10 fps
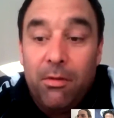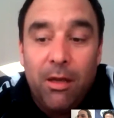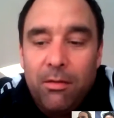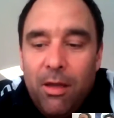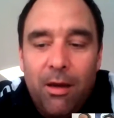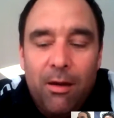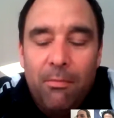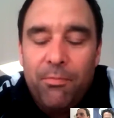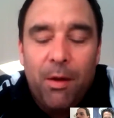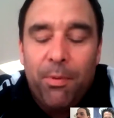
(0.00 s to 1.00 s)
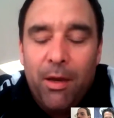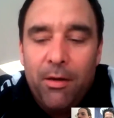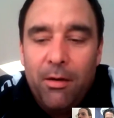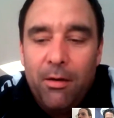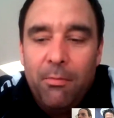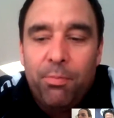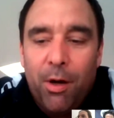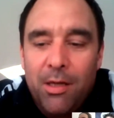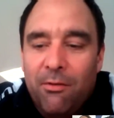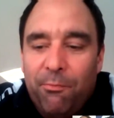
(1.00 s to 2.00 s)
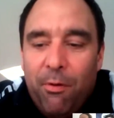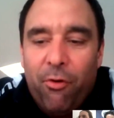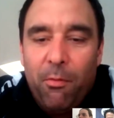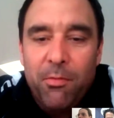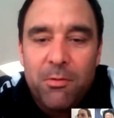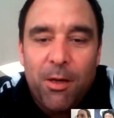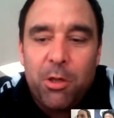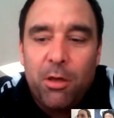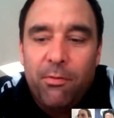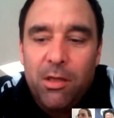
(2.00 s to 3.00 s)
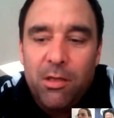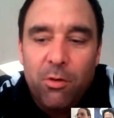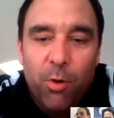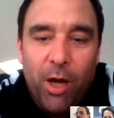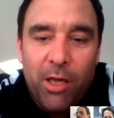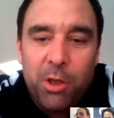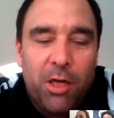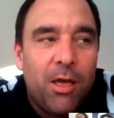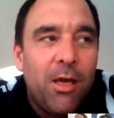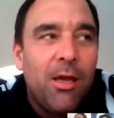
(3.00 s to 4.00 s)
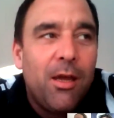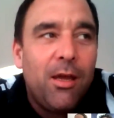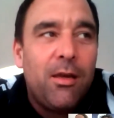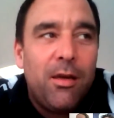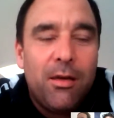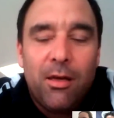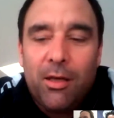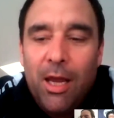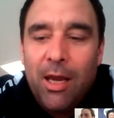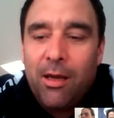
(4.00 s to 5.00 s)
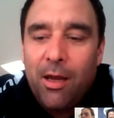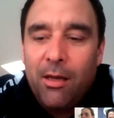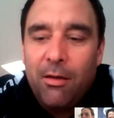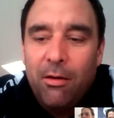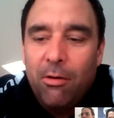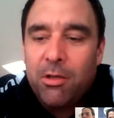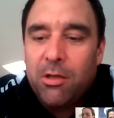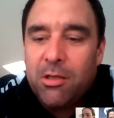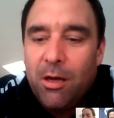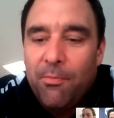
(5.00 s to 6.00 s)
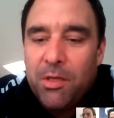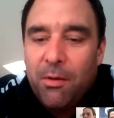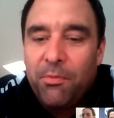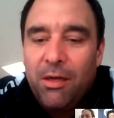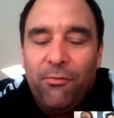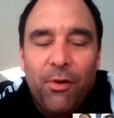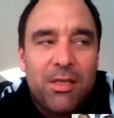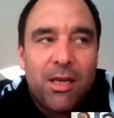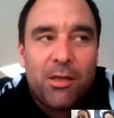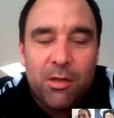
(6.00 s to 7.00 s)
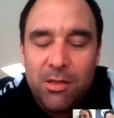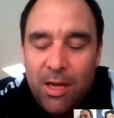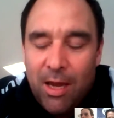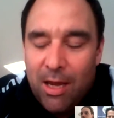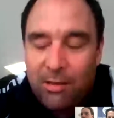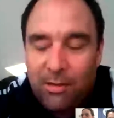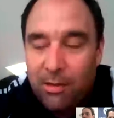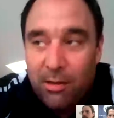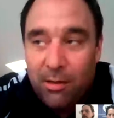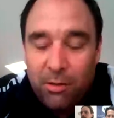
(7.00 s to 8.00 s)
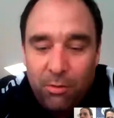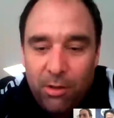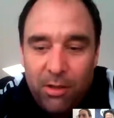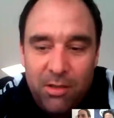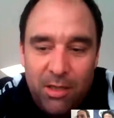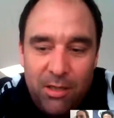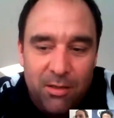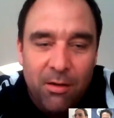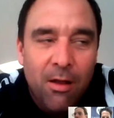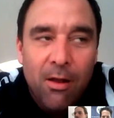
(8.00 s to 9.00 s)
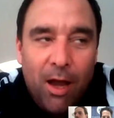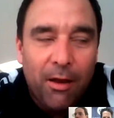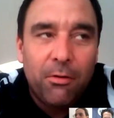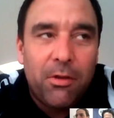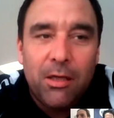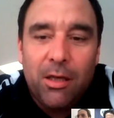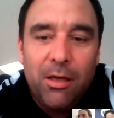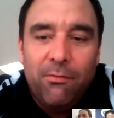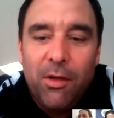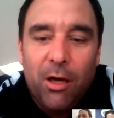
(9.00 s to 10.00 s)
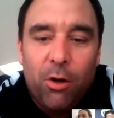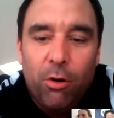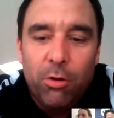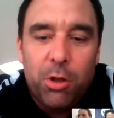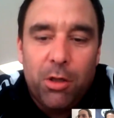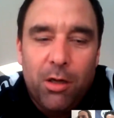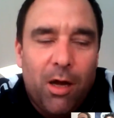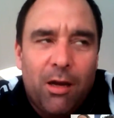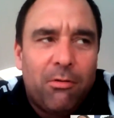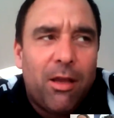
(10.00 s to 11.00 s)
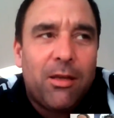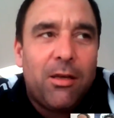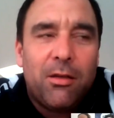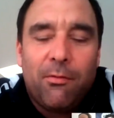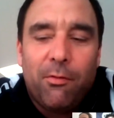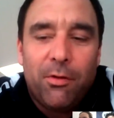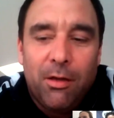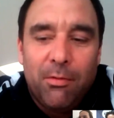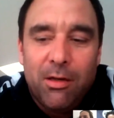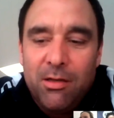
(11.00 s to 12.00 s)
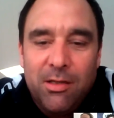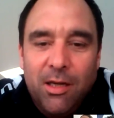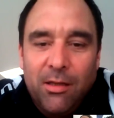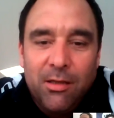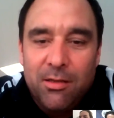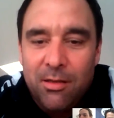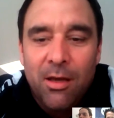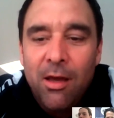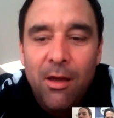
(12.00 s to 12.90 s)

they played an impressive performance, especially with this Omovechi in attack, and also some defense actions they had during the season. I don't think that even the coach, I read an interview with him and he said this